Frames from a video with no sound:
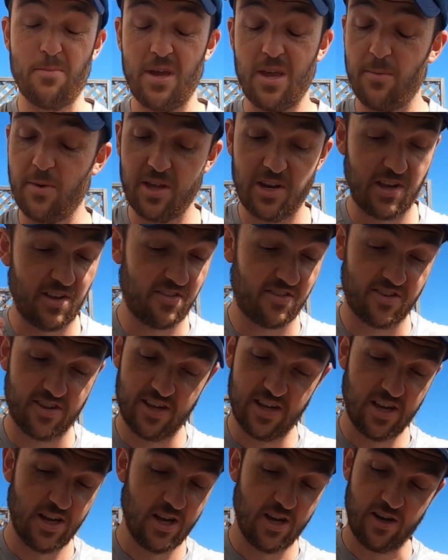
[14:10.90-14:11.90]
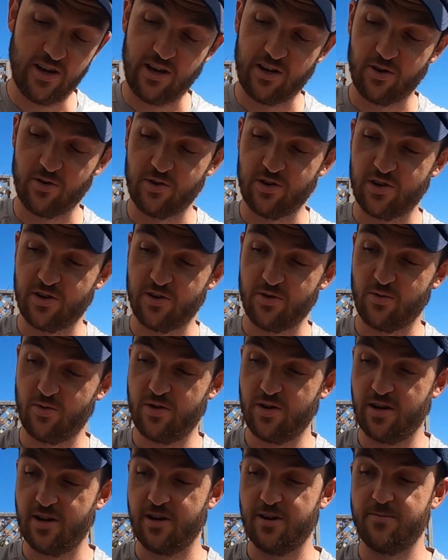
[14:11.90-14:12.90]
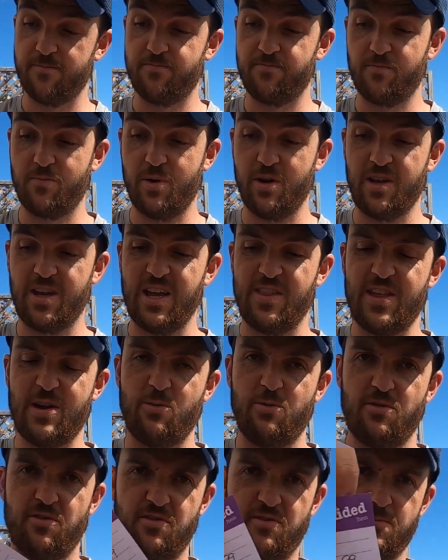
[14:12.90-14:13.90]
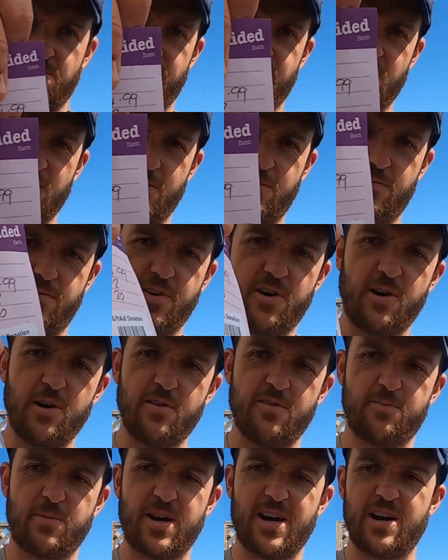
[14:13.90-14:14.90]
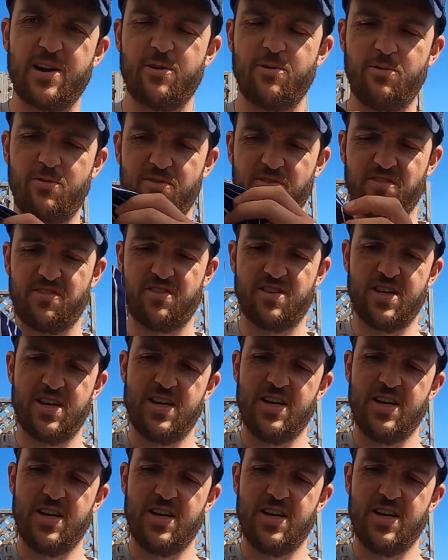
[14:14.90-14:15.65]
Maybe it is, I don't know. But again, that was £5.